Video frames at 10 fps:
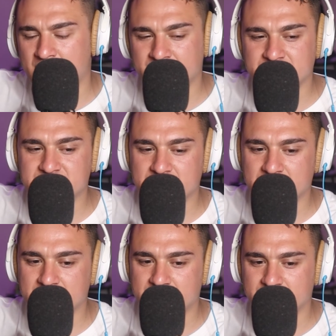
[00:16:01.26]
Money. Check
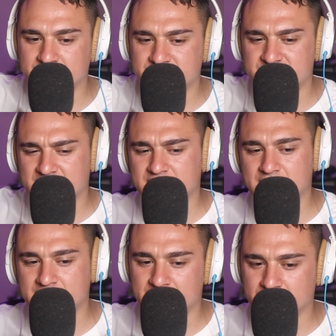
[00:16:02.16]

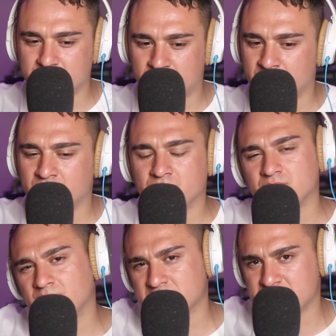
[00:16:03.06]
that out on
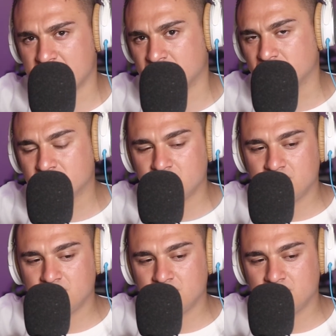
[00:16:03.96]
my channel.